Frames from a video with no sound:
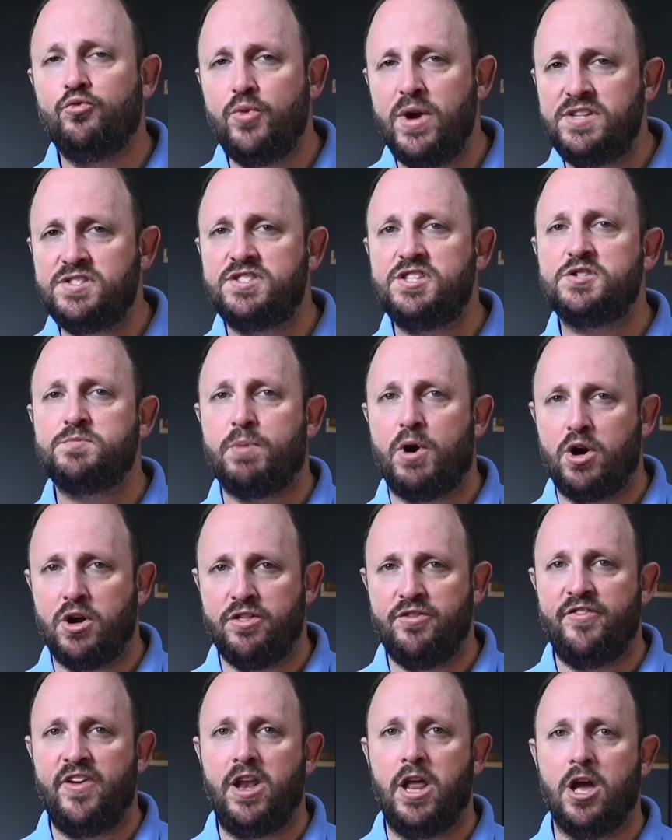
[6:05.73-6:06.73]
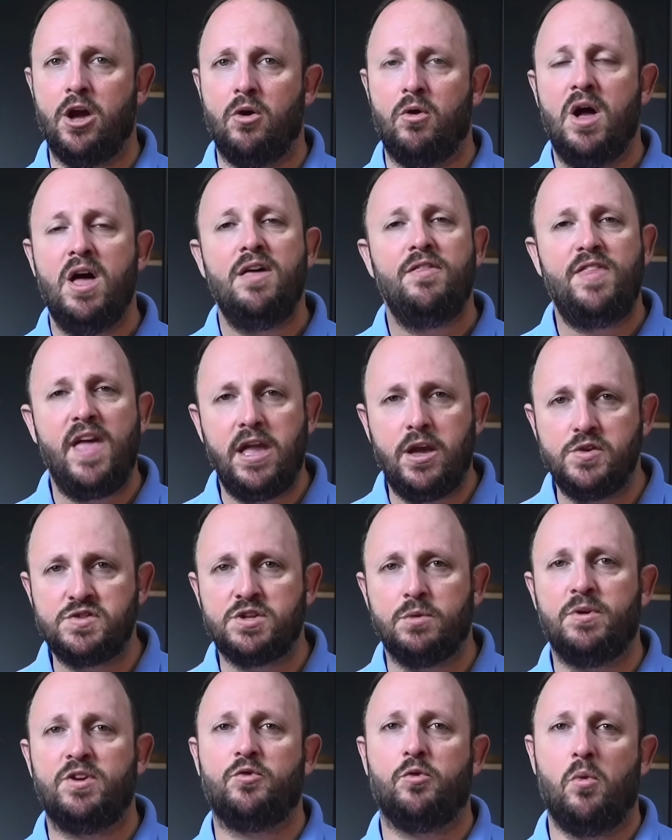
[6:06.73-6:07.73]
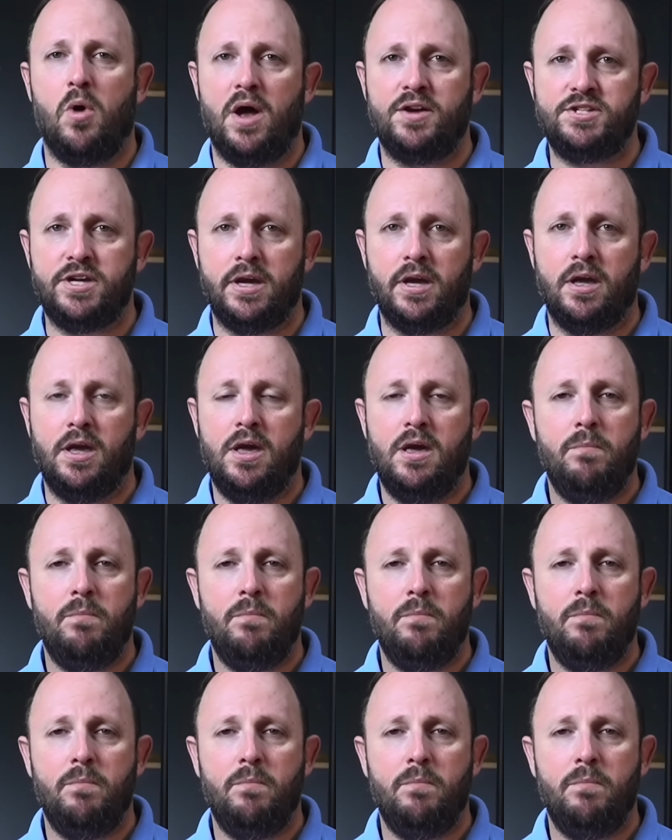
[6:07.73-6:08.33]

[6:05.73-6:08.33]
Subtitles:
reached this part of the video, thank you so much for watching.